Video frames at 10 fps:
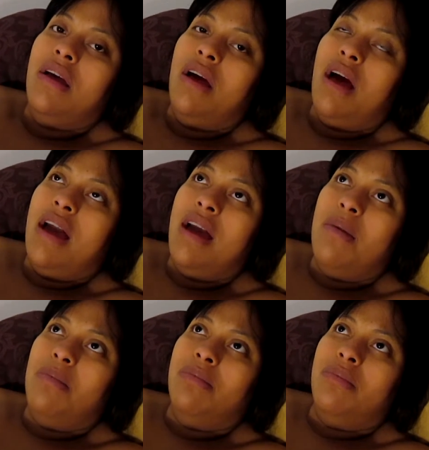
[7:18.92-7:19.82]
I
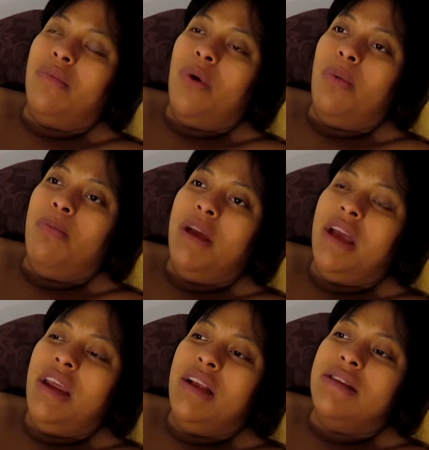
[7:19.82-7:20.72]
am
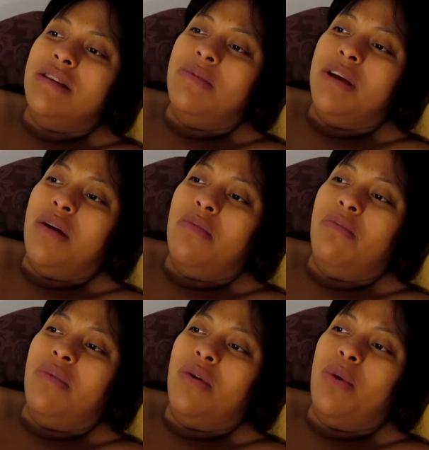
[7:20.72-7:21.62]
beginning to
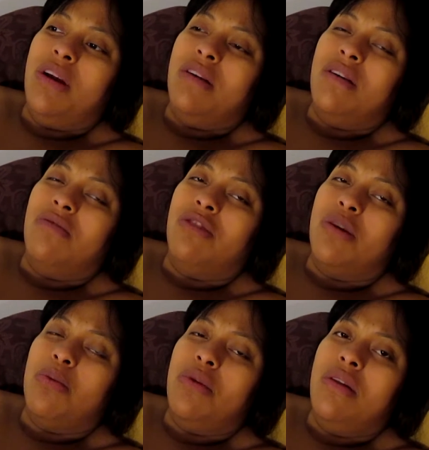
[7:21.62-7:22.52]
become quite
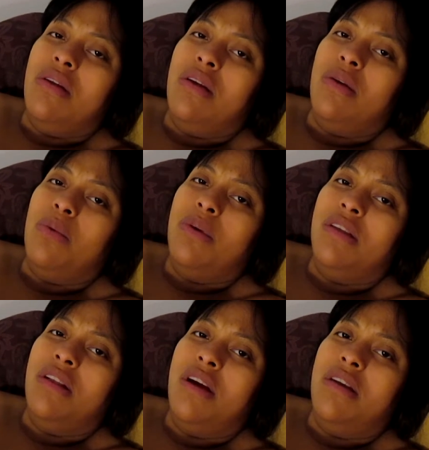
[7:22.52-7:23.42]
uncomfortable with
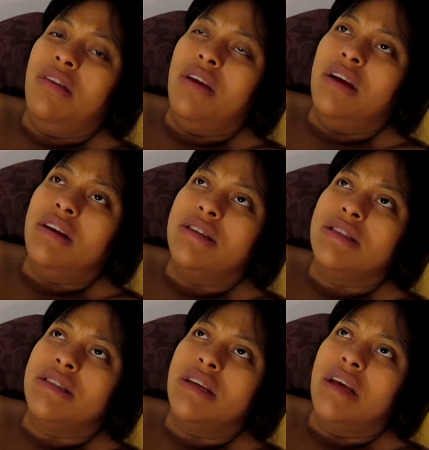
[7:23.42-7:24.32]
a lot of things.